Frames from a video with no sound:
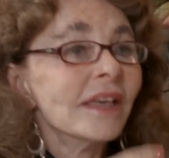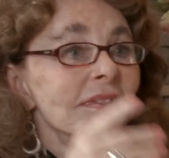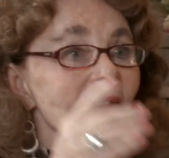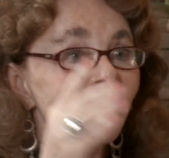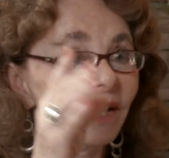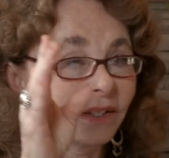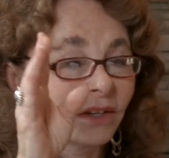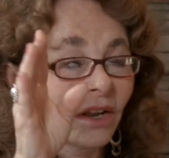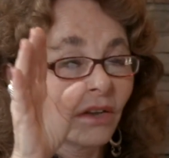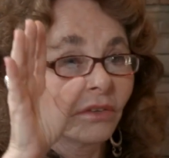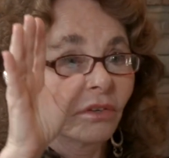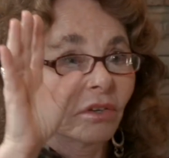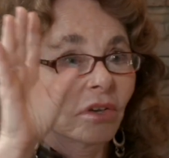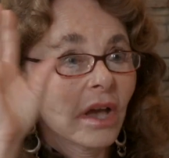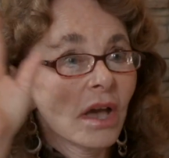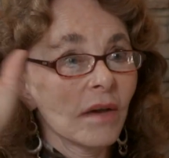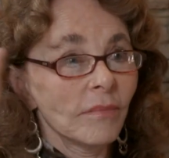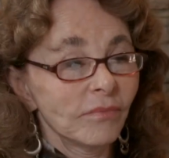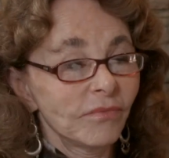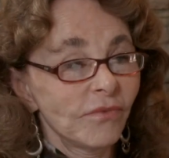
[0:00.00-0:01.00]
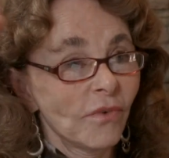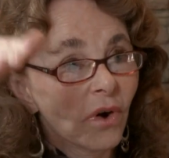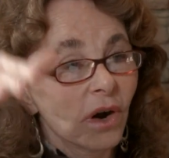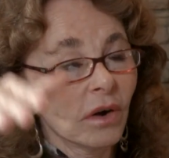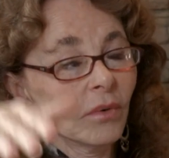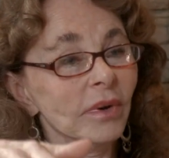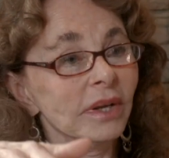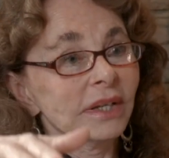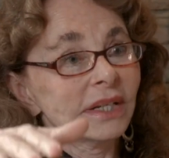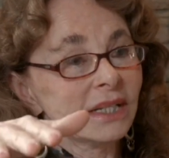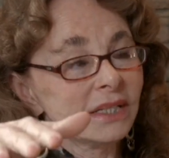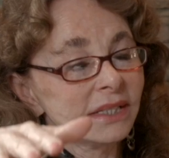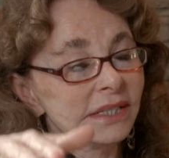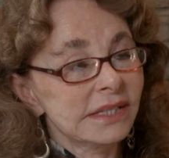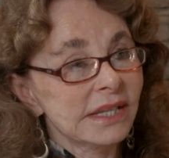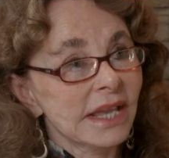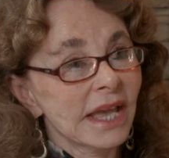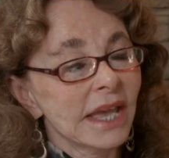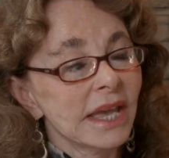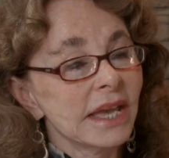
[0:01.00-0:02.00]
that come forward and
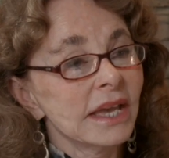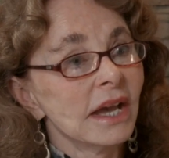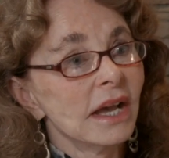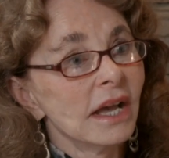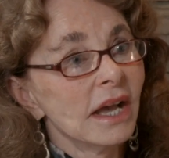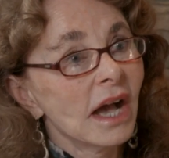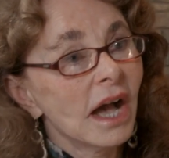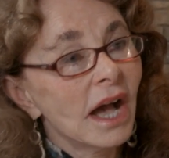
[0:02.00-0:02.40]
say,